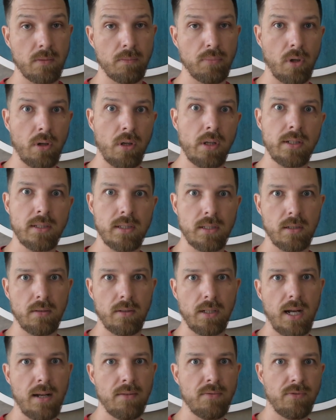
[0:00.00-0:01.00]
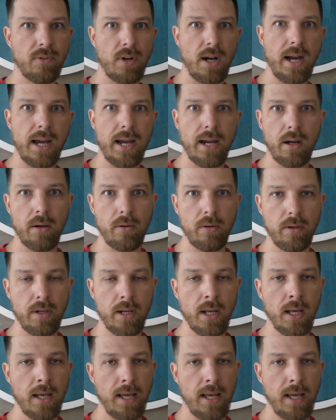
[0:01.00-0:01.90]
bullets and gunfire